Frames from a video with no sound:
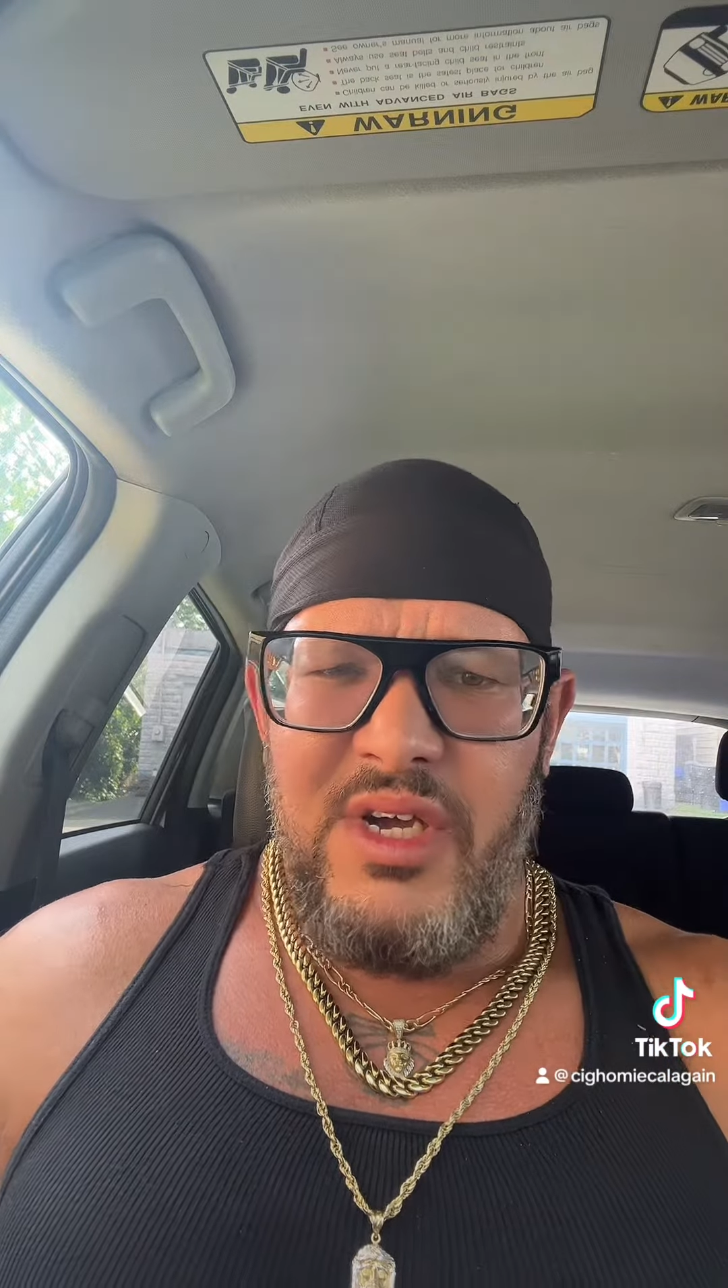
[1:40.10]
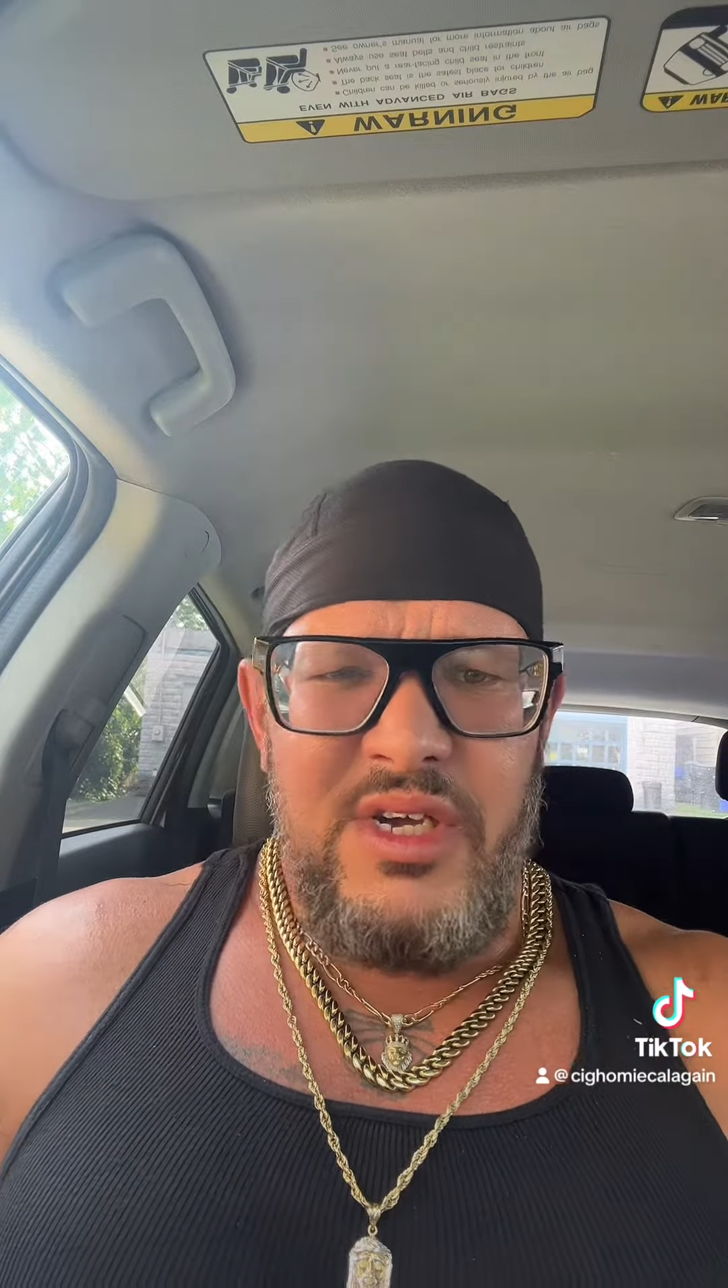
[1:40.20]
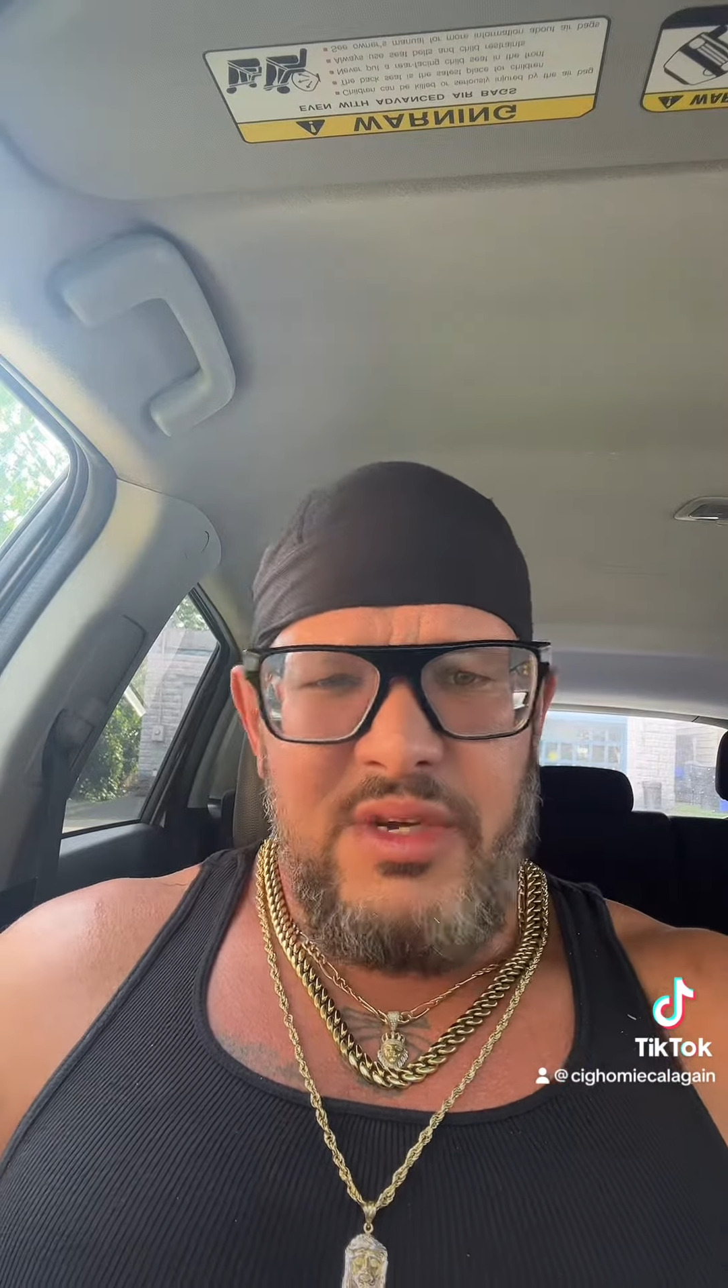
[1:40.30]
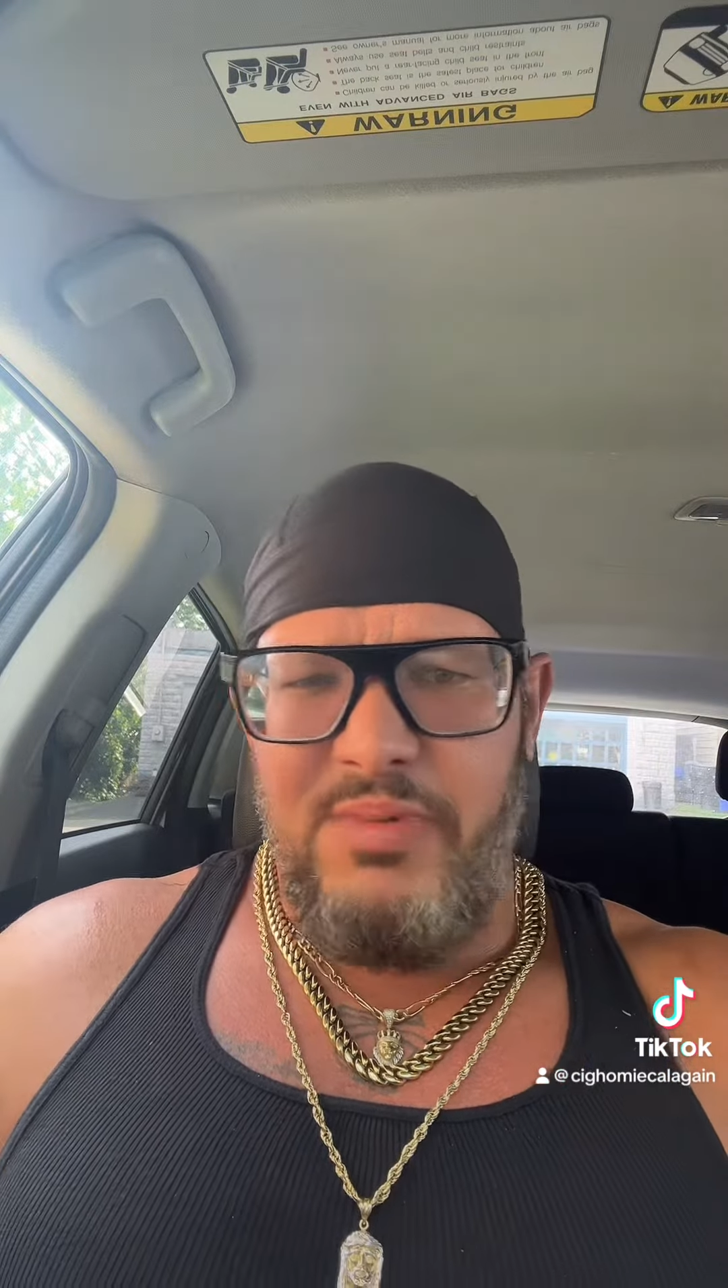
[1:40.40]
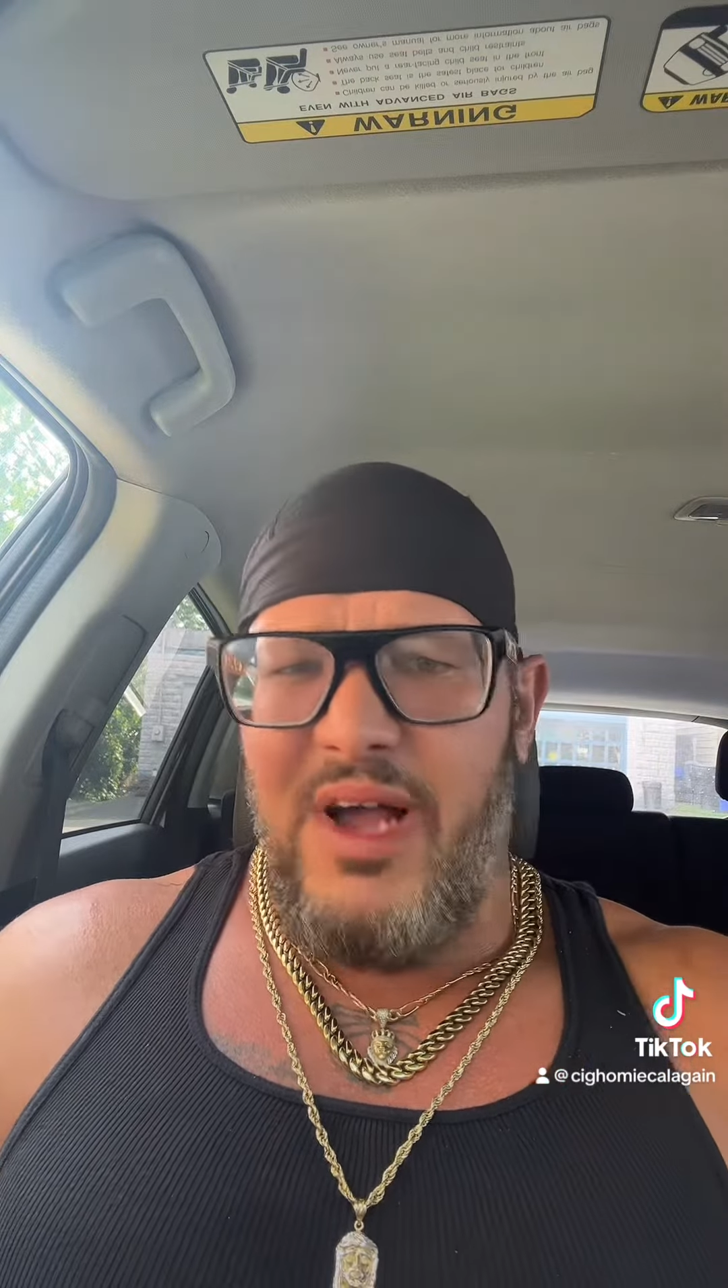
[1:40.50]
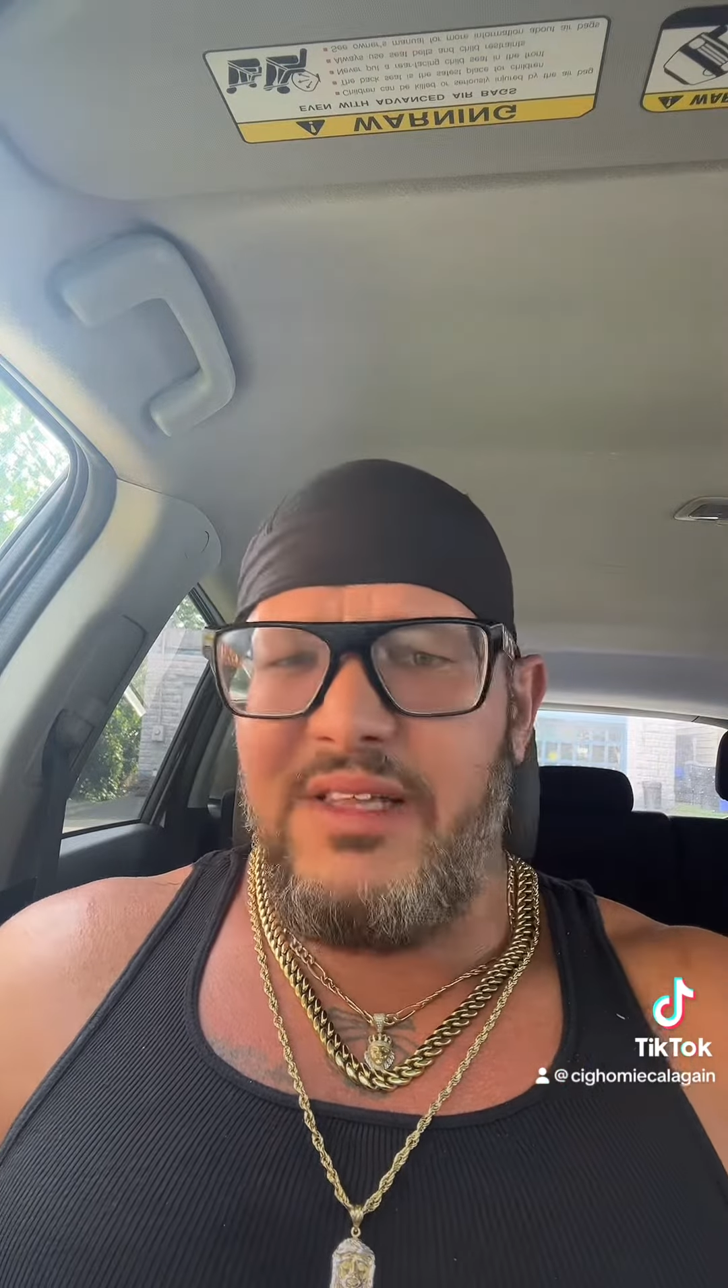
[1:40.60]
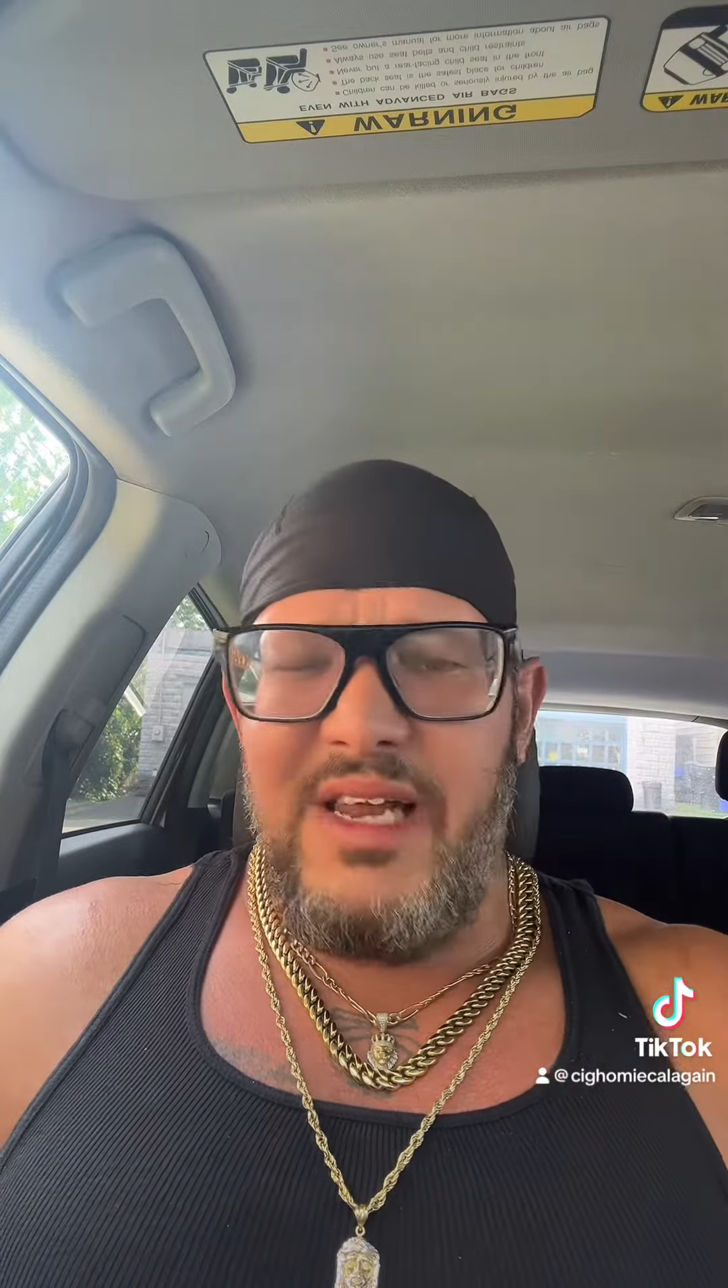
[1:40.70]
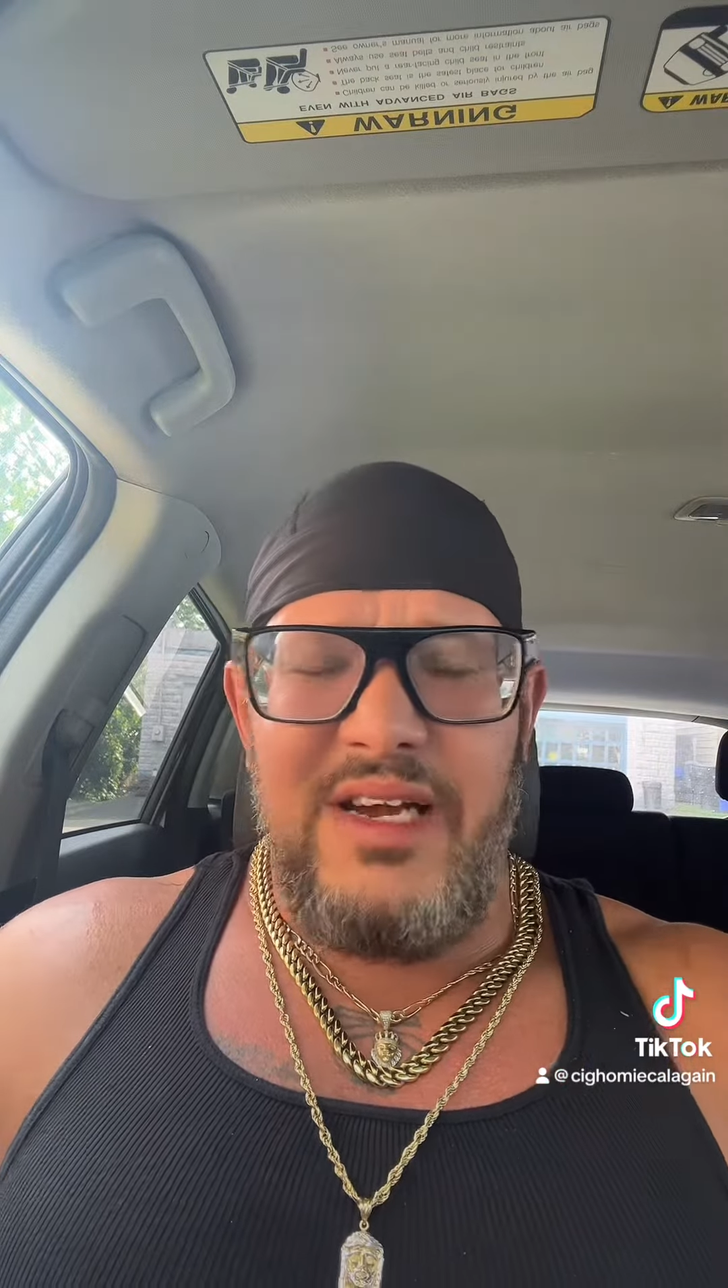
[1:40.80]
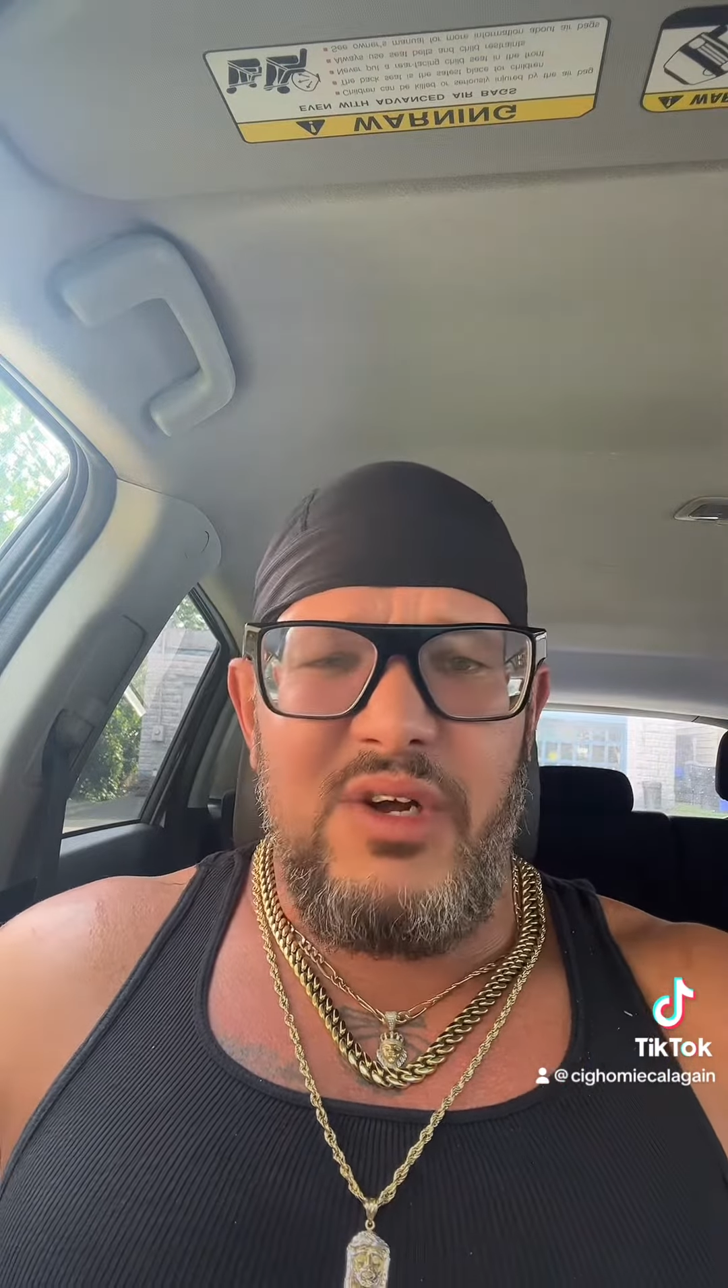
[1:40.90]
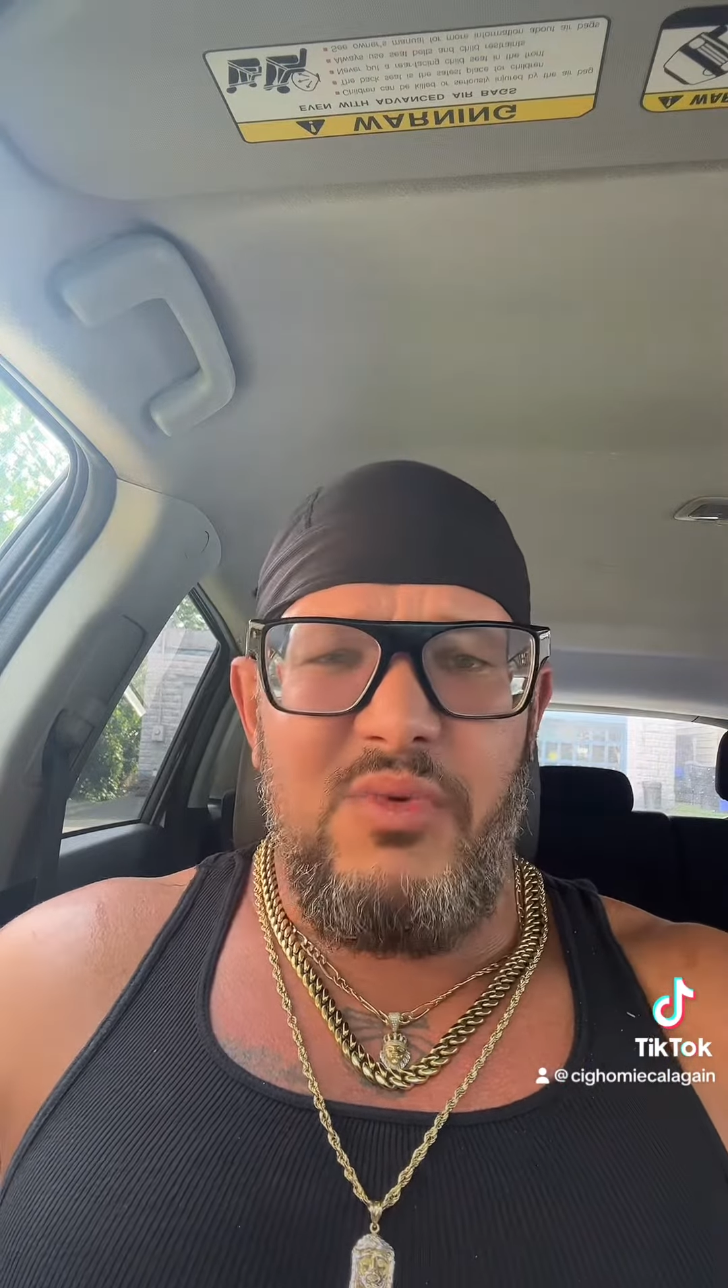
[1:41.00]
you're probably
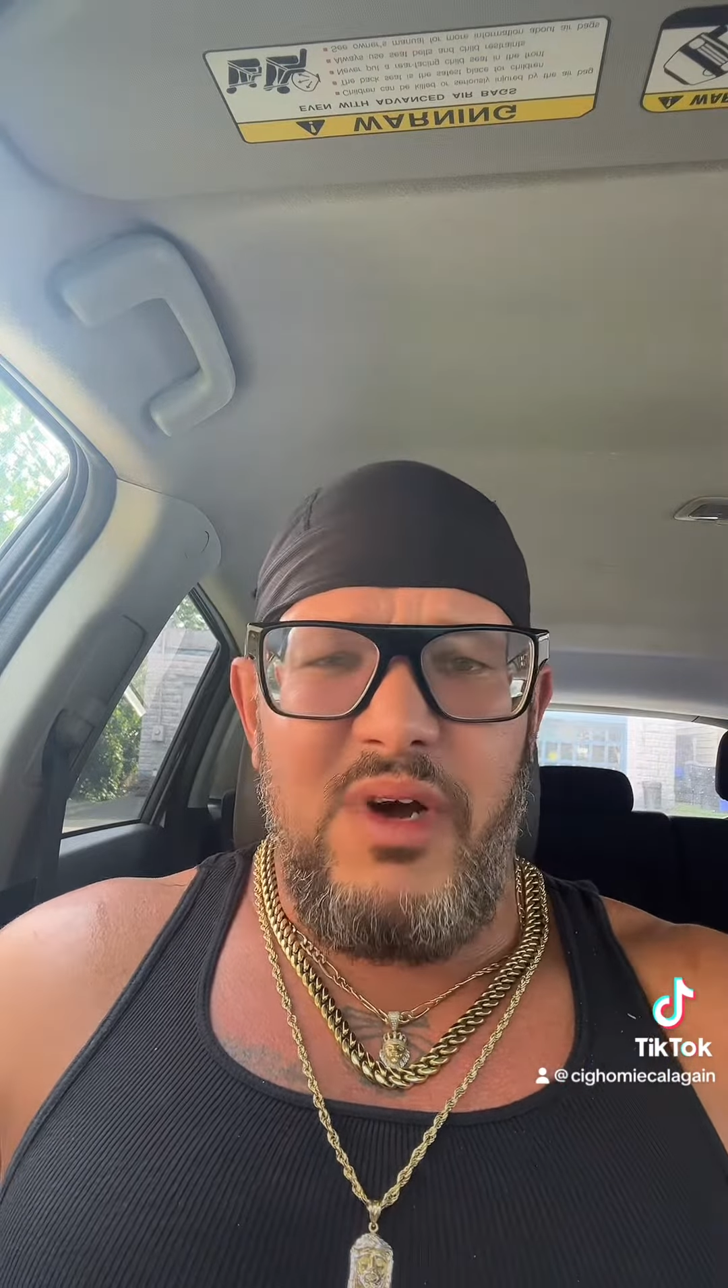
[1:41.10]
not going to